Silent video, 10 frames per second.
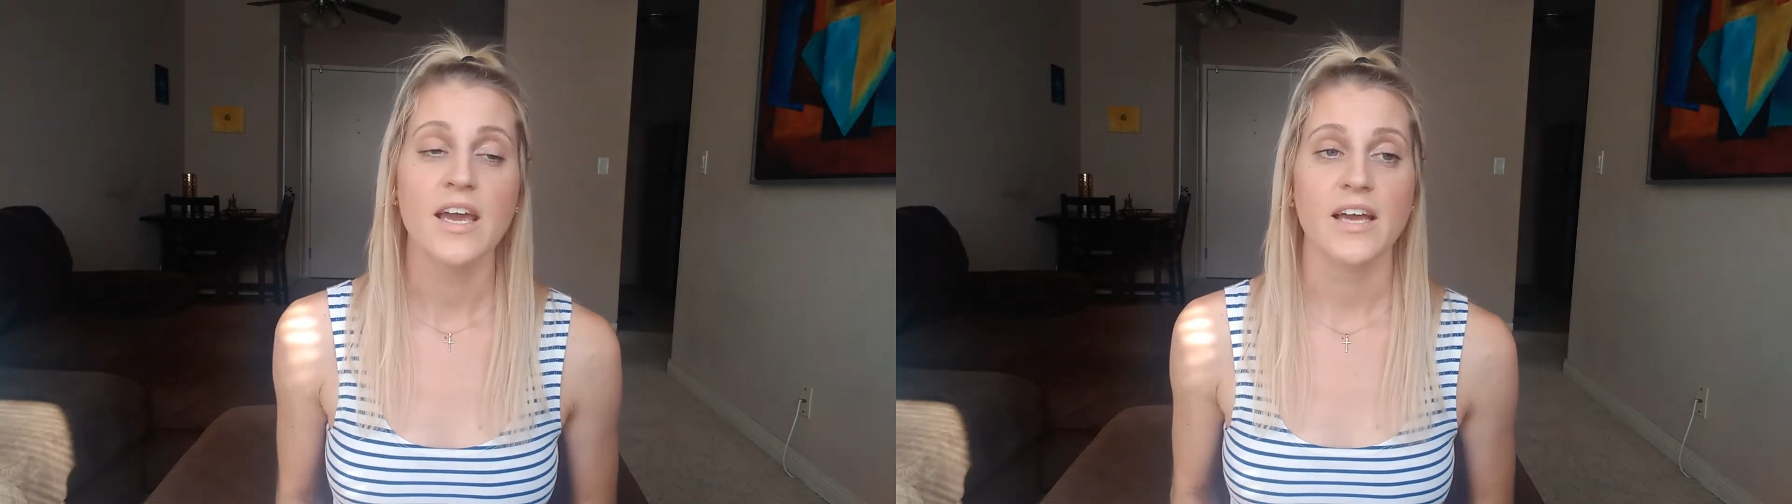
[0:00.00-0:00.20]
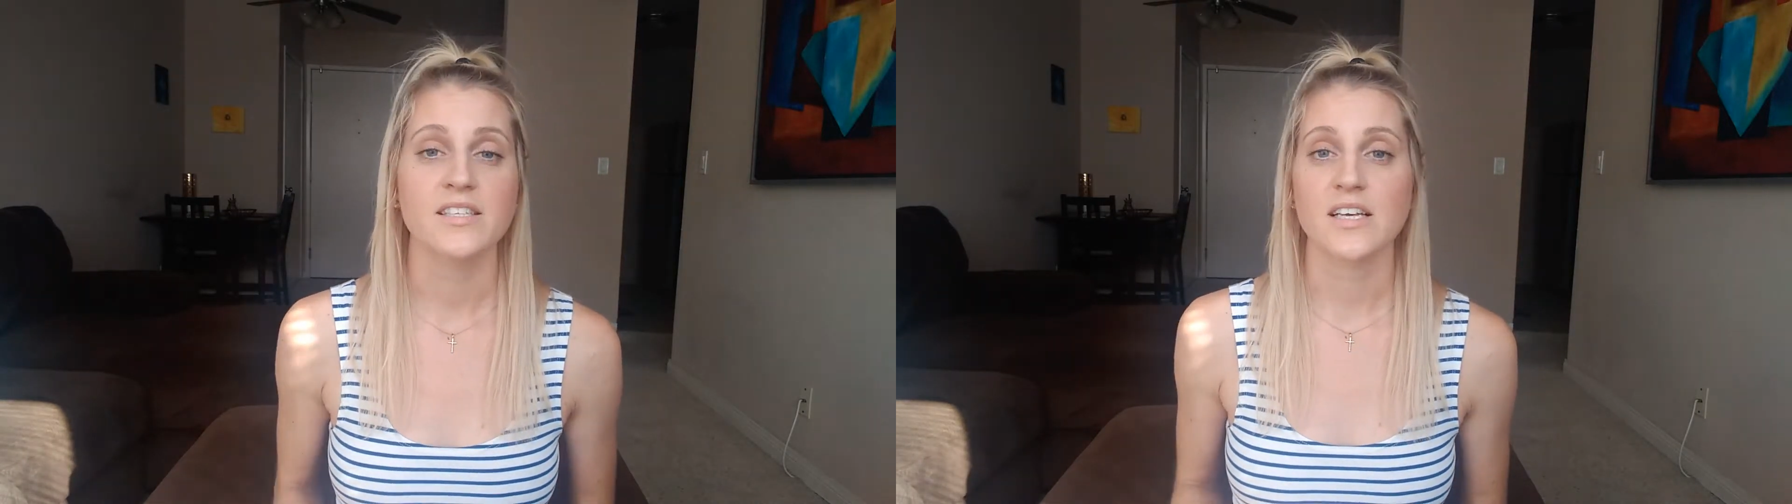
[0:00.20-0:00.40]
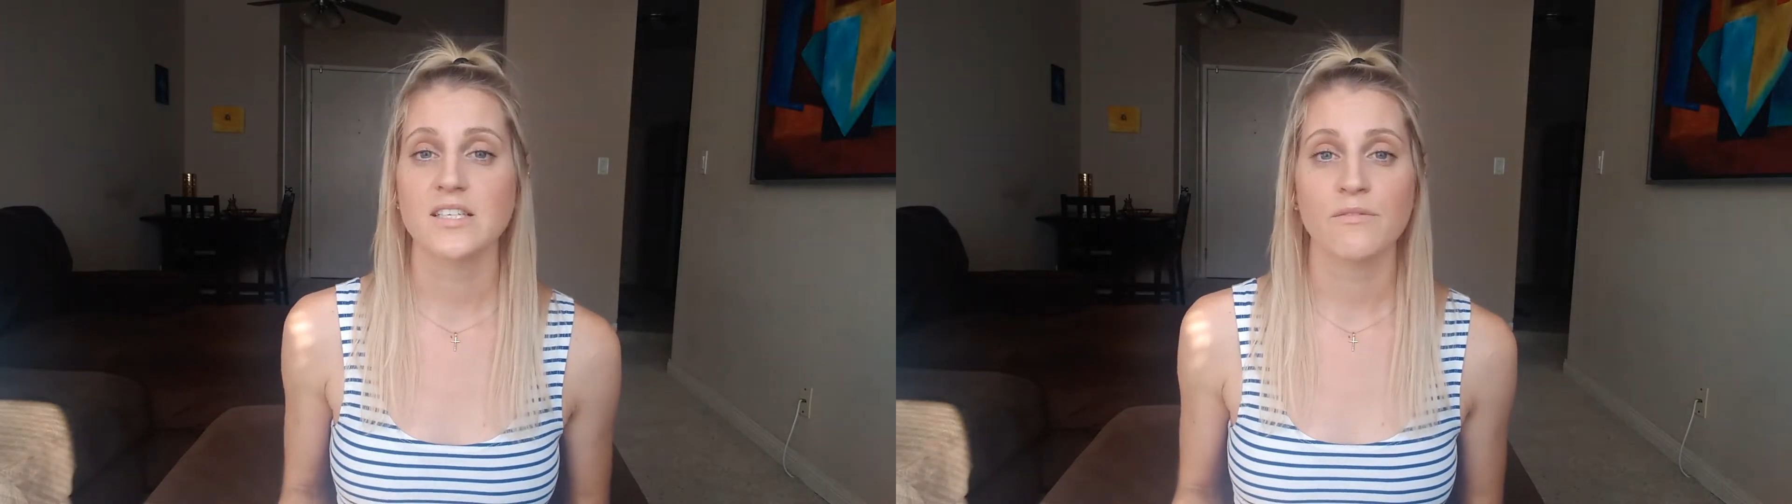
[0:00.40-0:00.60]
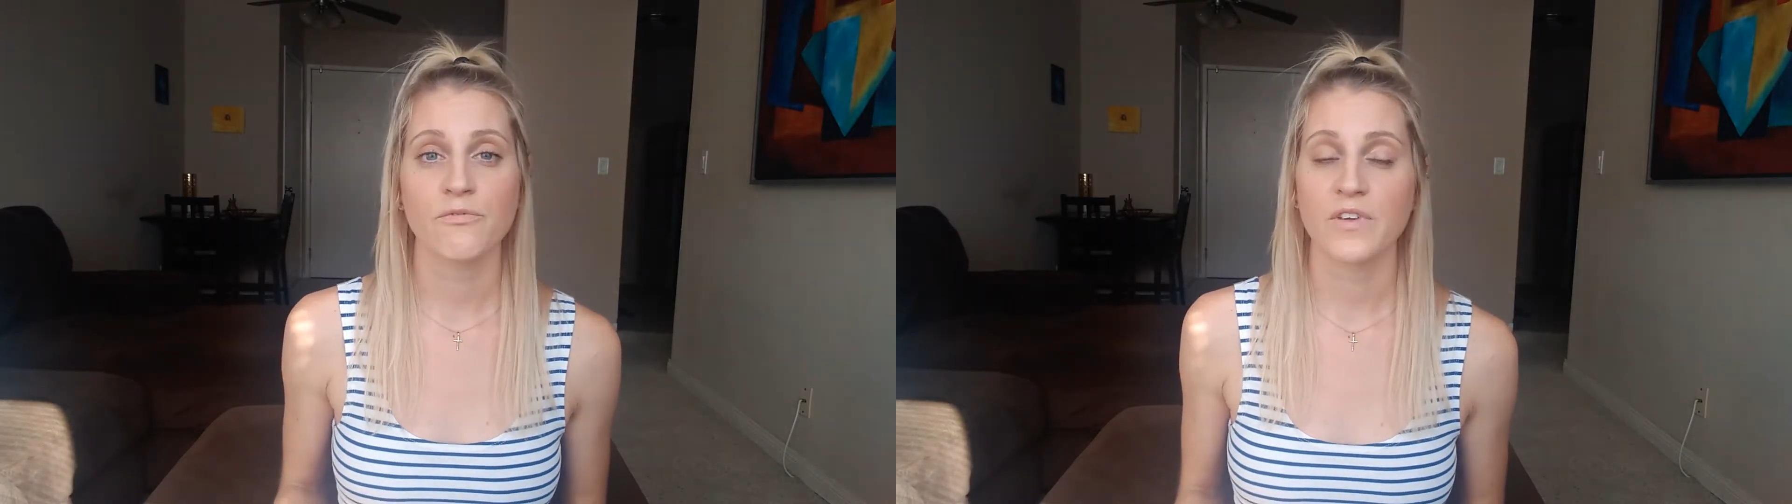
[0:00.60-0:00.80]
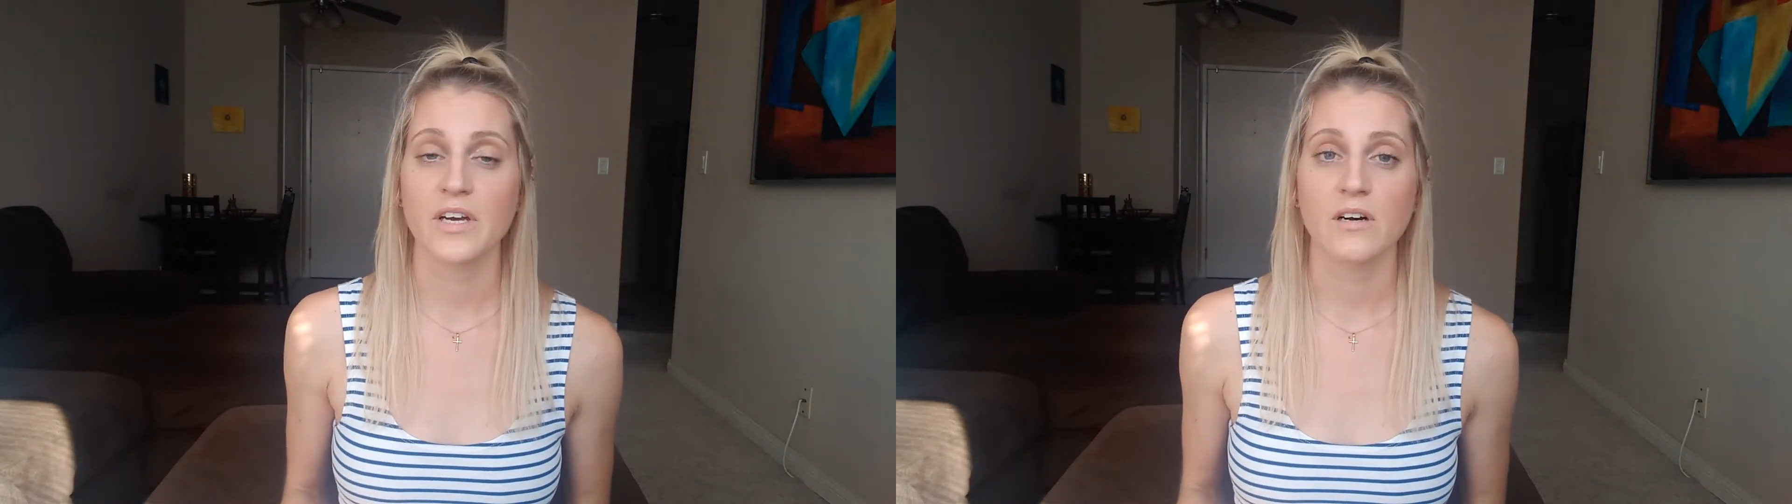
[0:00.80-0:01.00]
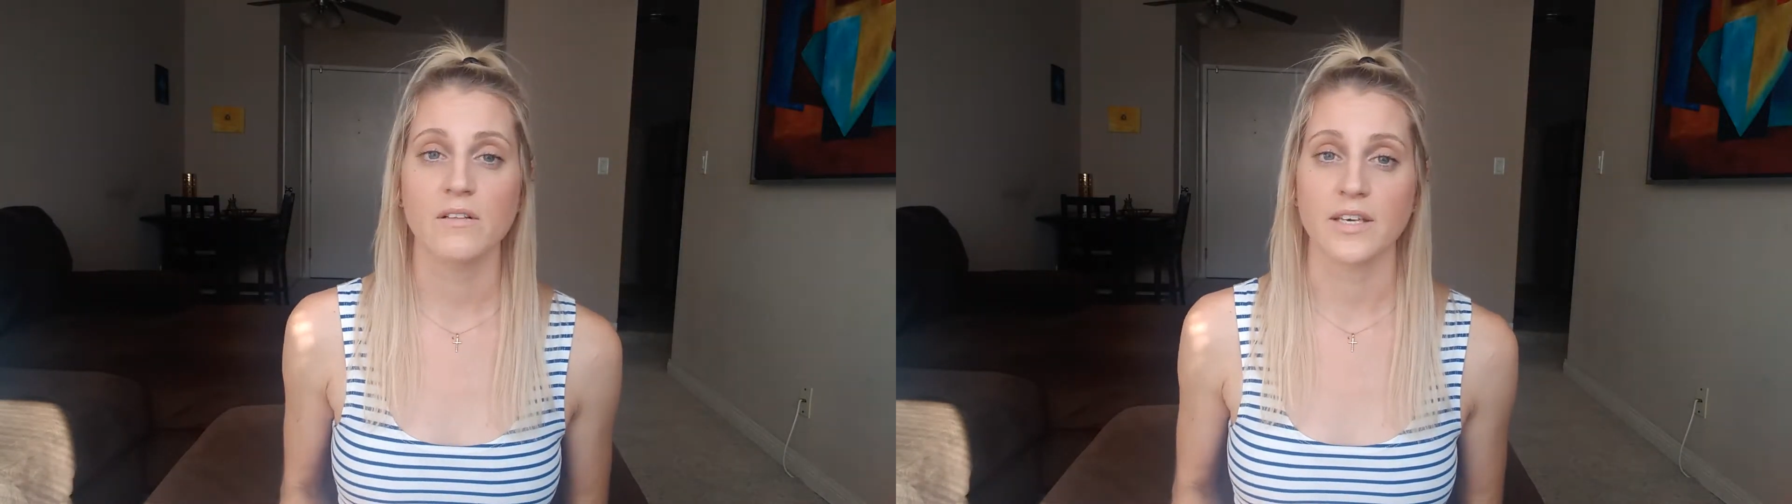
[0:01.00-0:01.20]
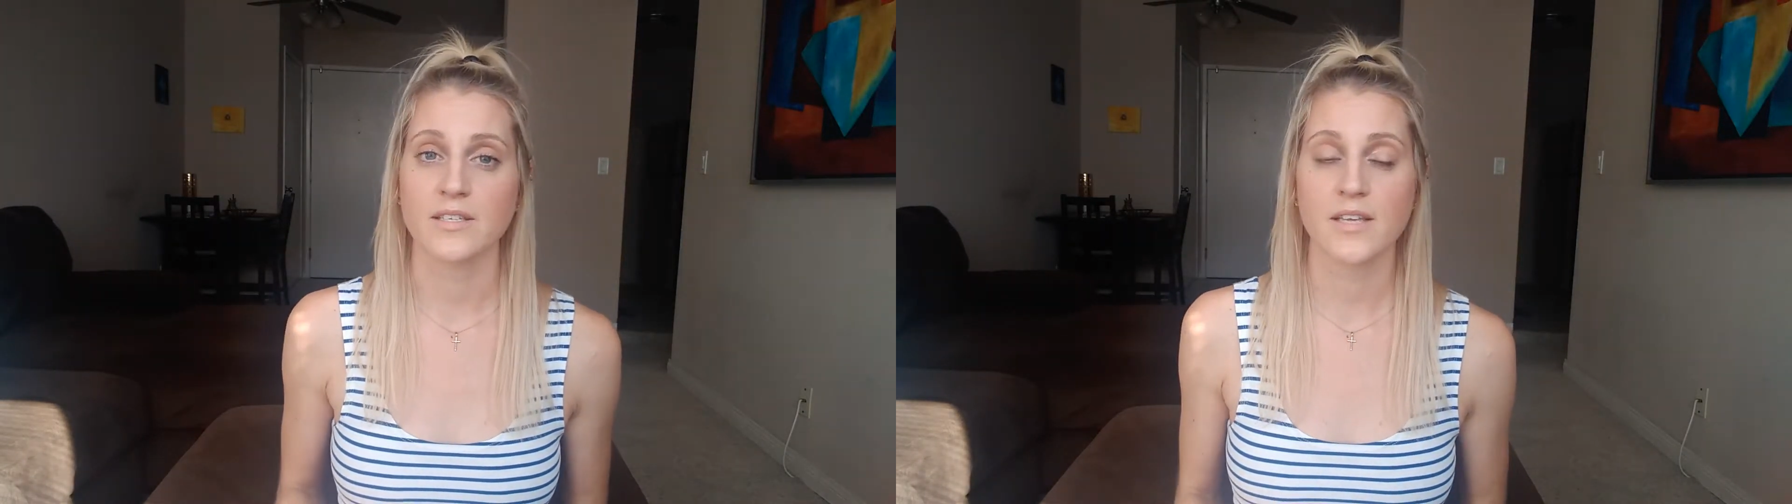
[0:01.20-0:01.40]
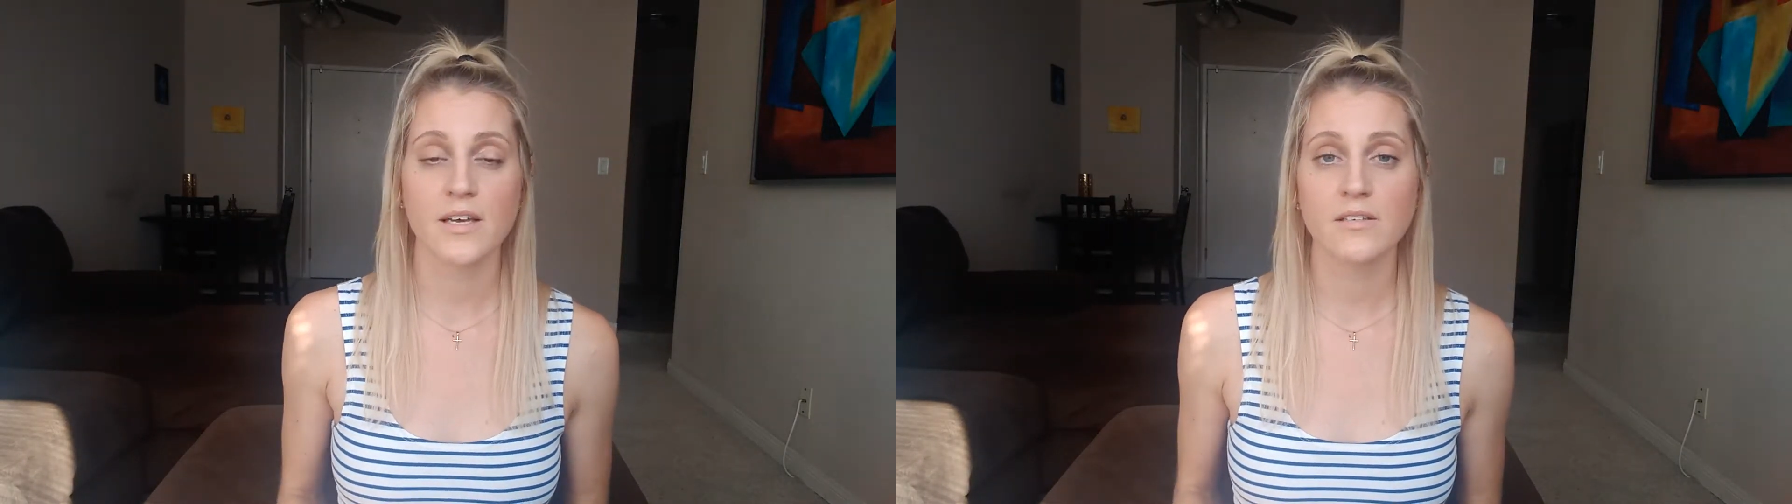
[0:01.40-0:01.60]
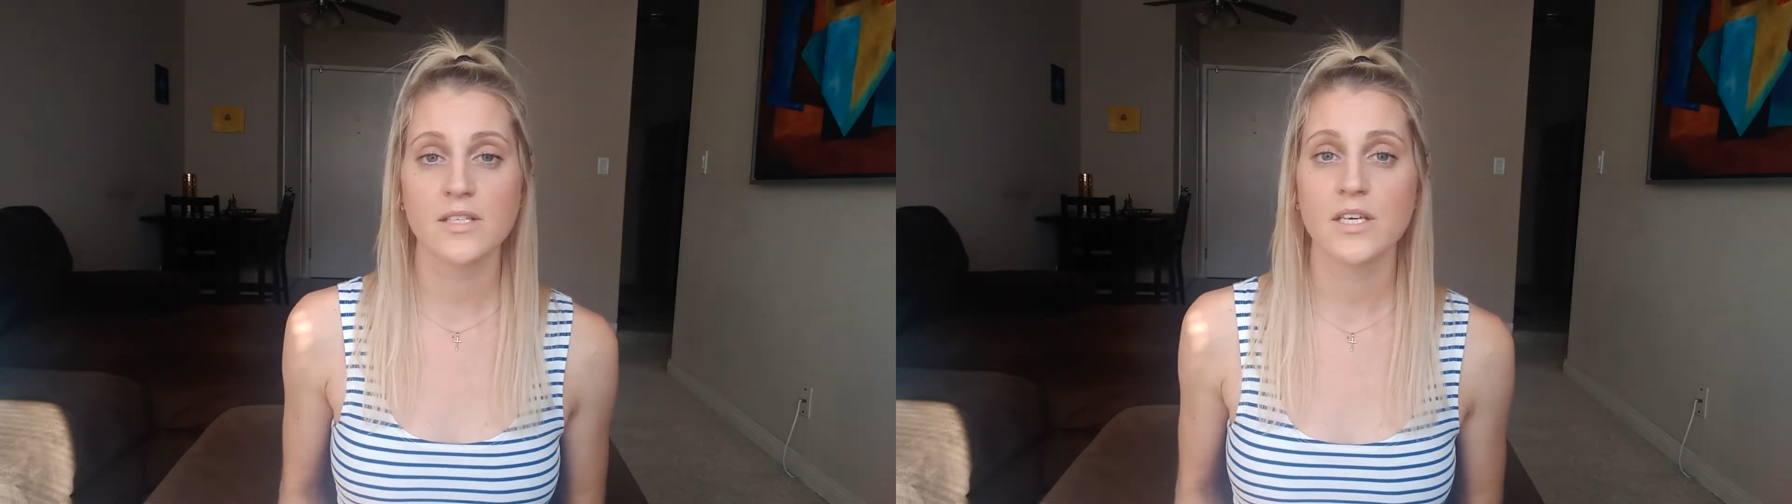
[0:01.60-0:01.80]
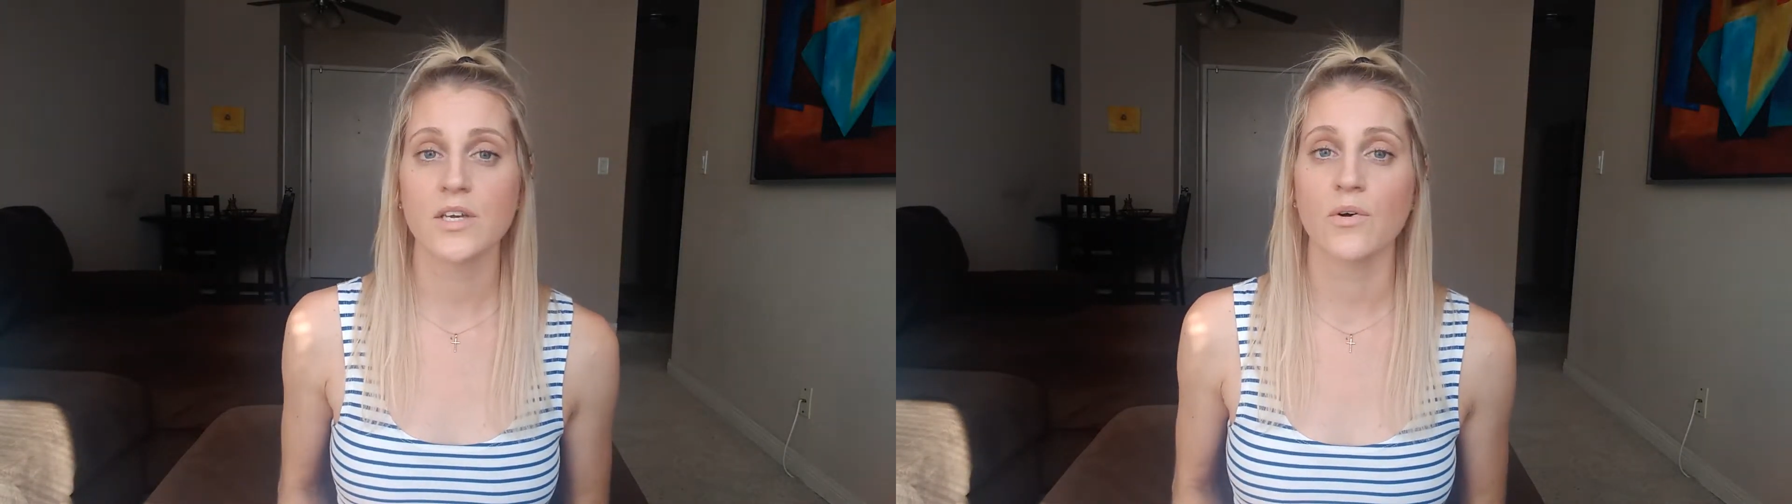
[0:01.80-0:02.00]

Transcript: It doesn't feel like salesy